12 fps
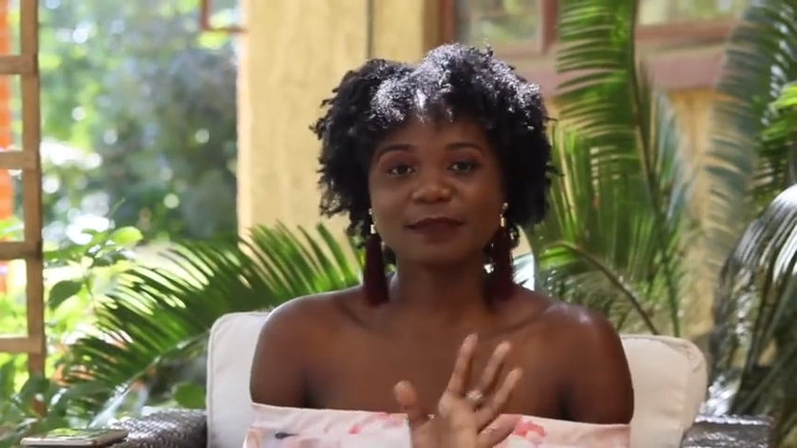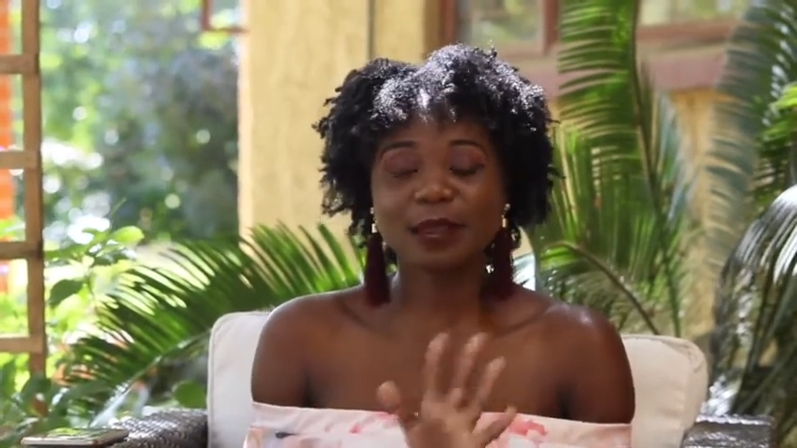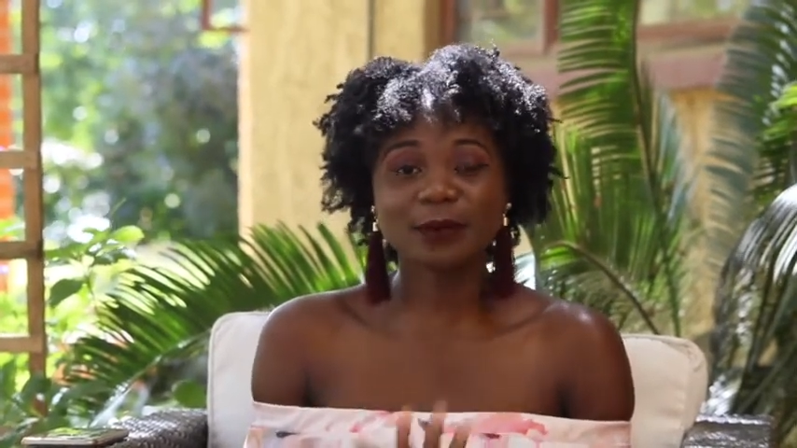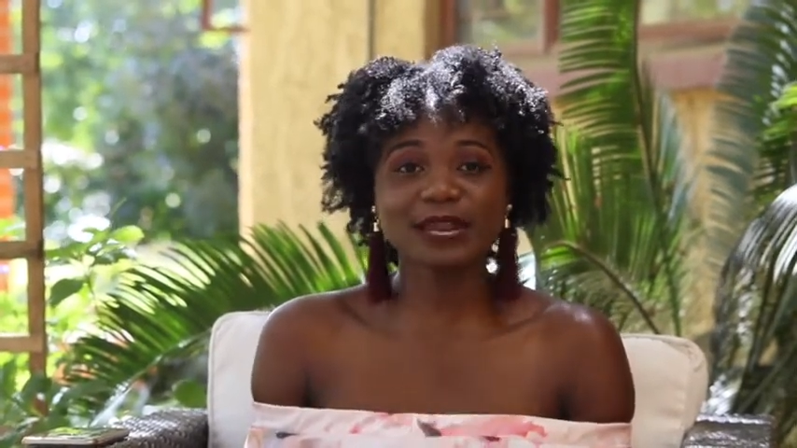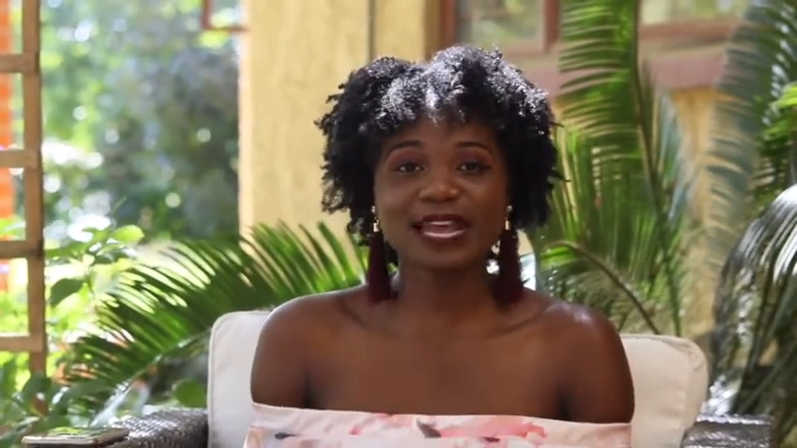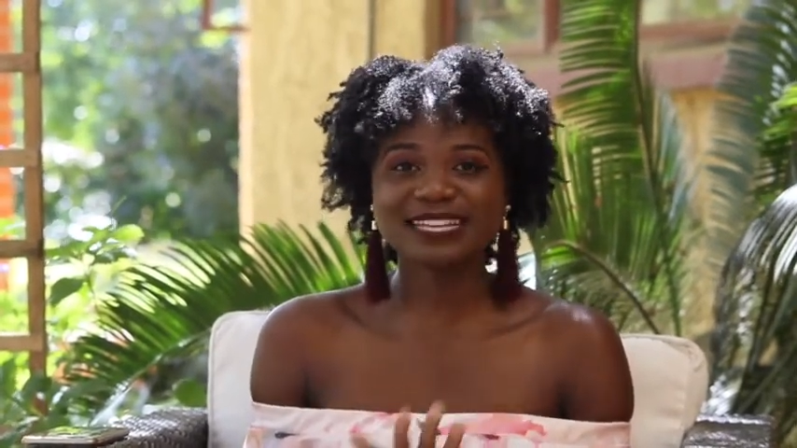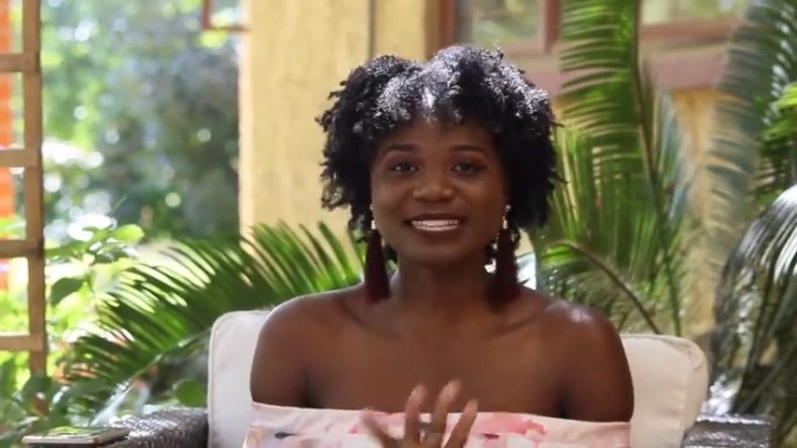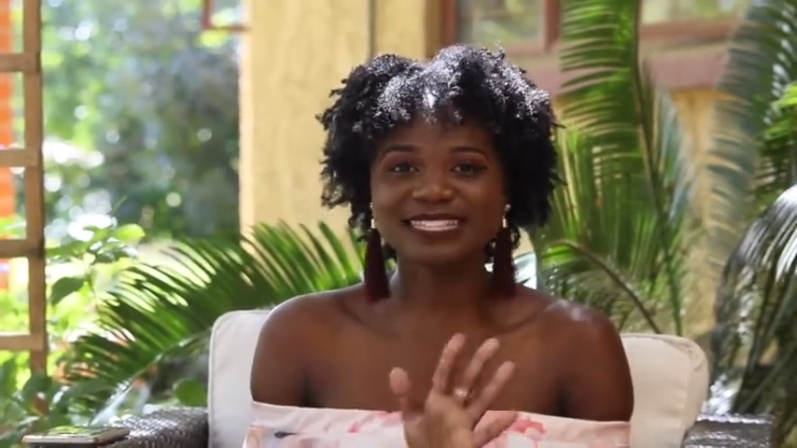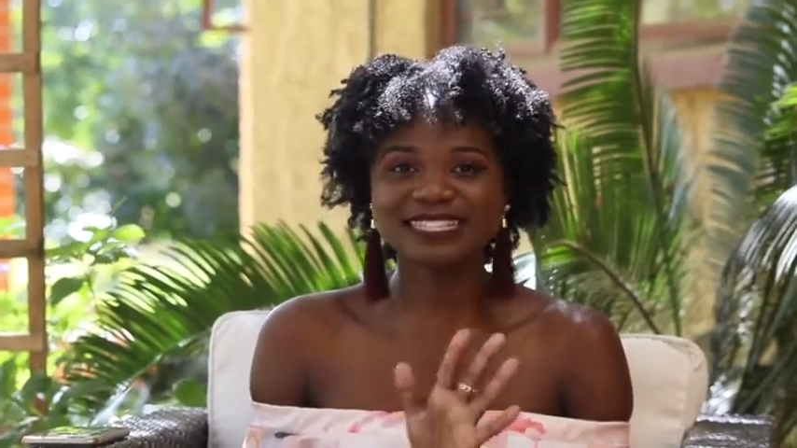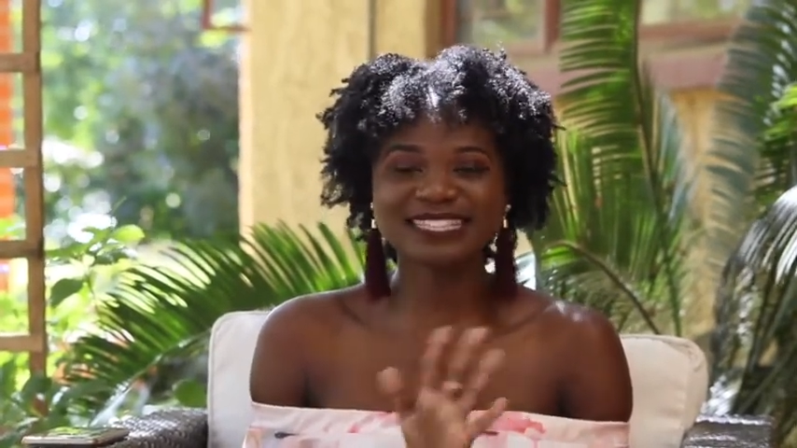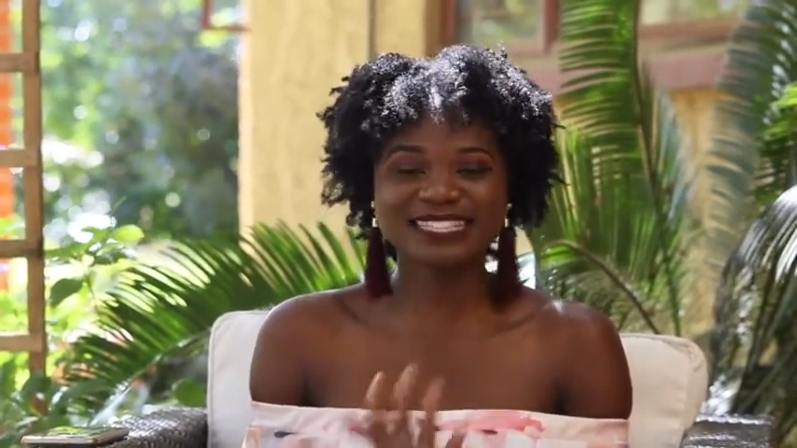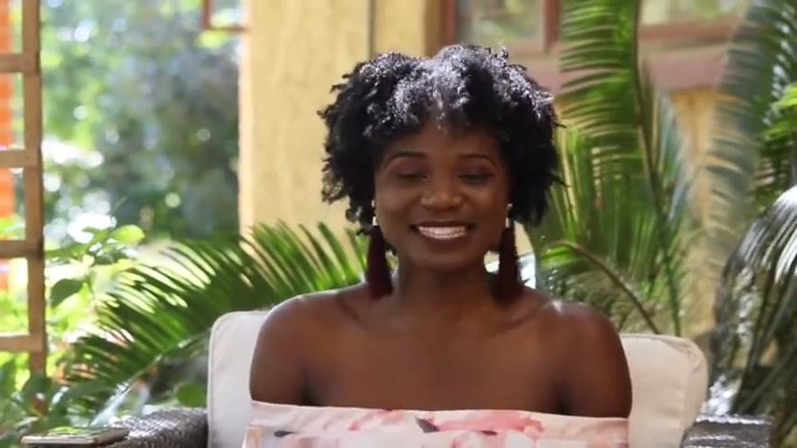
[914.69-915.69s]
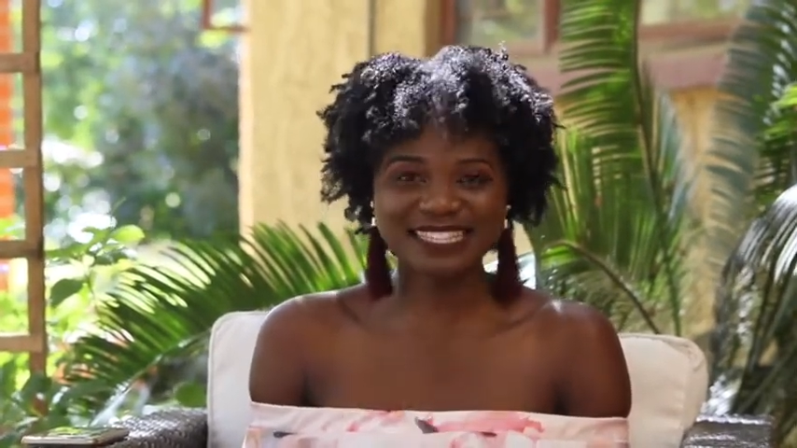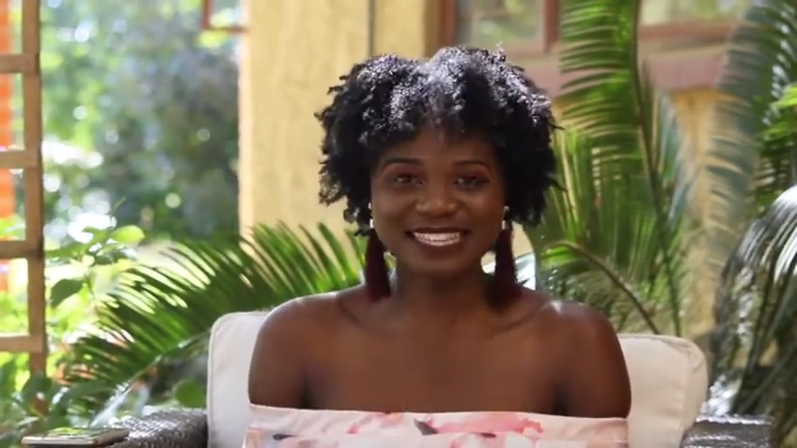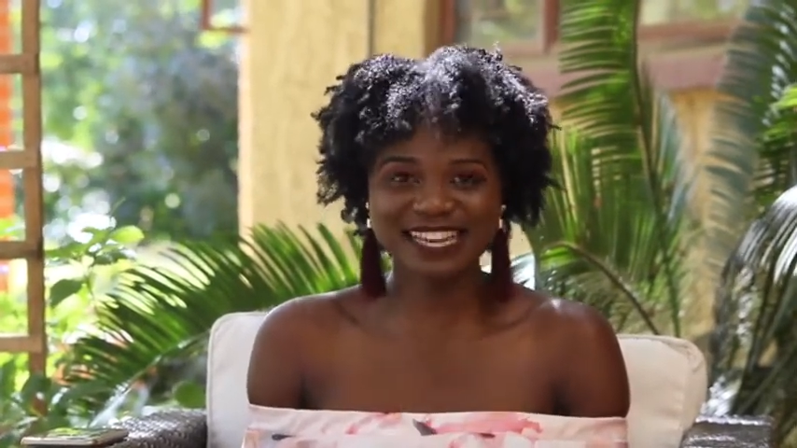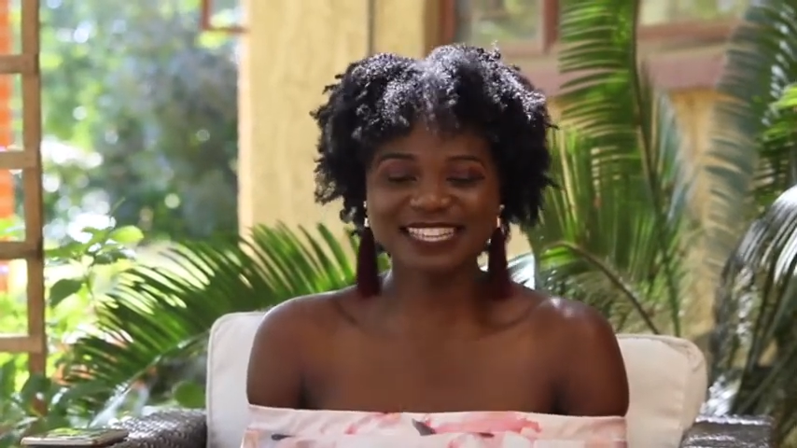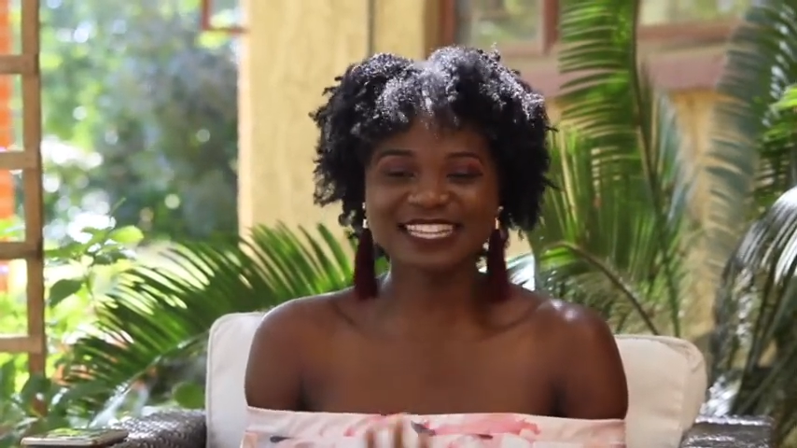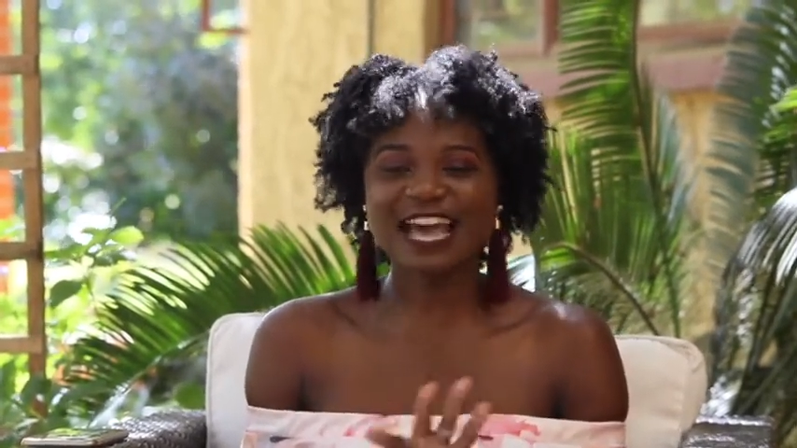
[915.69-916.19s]

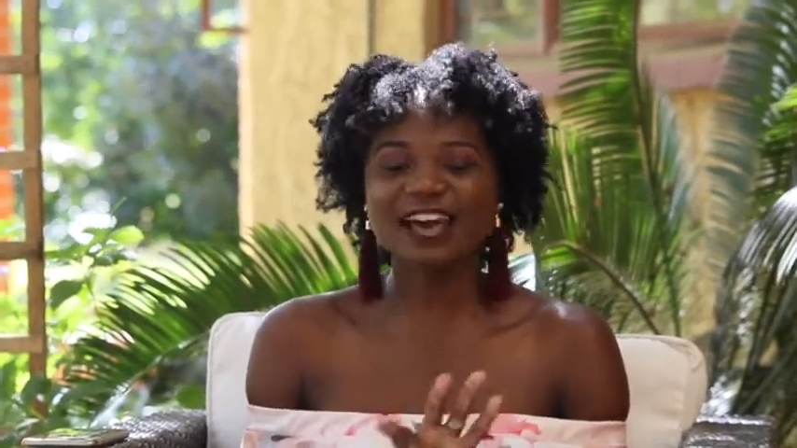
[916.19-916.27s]
I